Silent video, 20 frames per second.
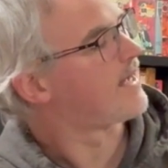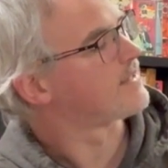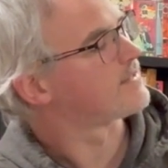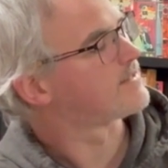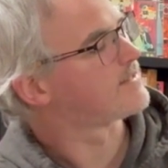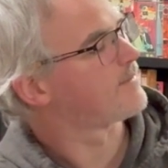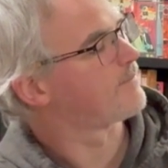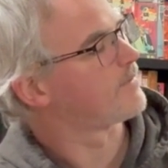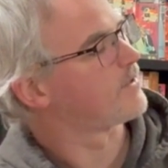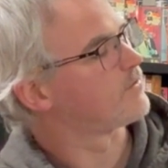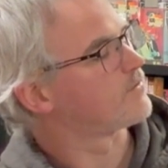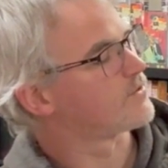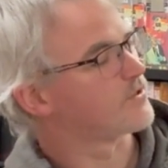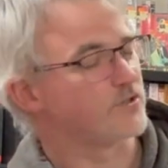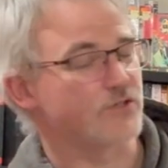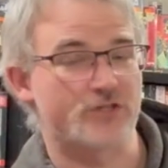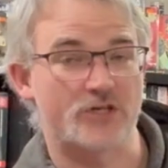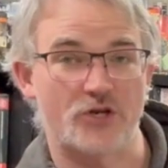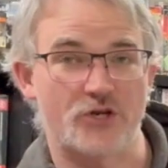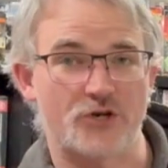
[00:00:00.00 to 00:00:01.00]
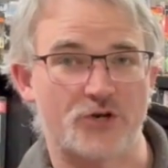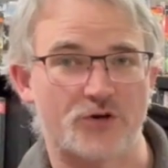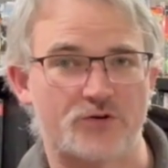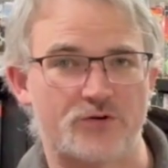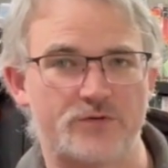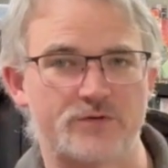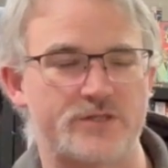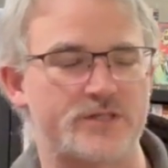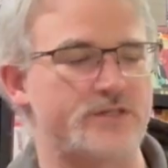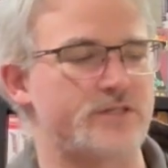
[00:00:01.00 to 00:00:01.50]
Symbiosis
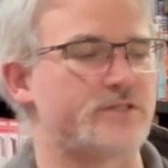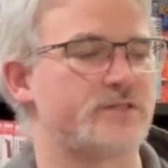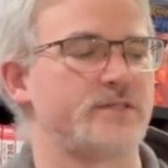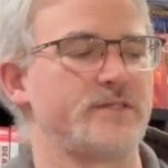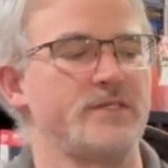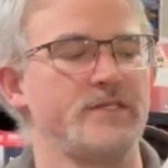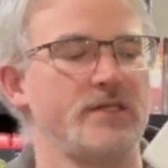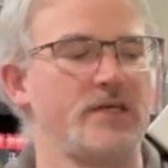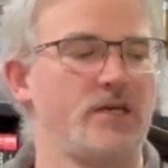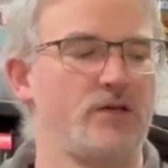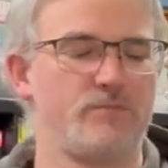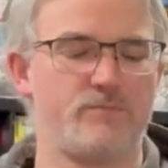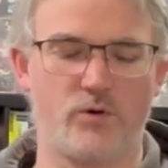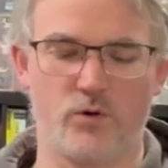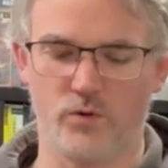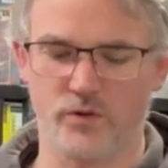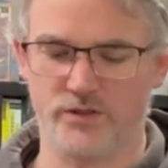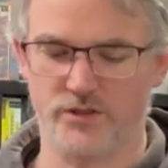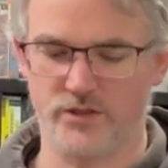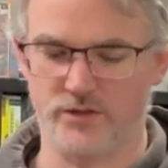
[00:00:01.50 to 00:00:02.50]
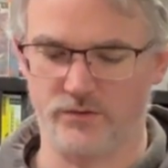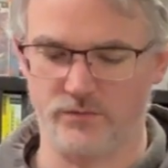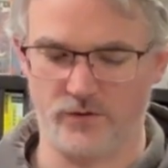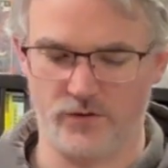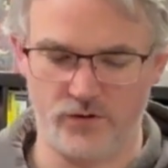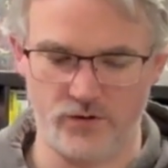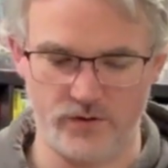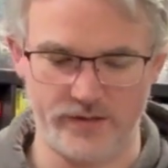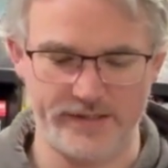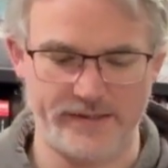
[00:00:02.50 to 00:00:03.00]
Necrosis. Poet, you don't
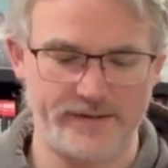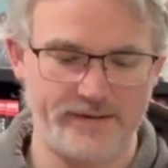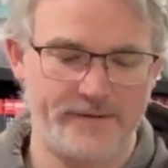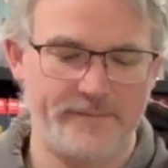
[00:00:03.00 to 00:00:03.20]
know it.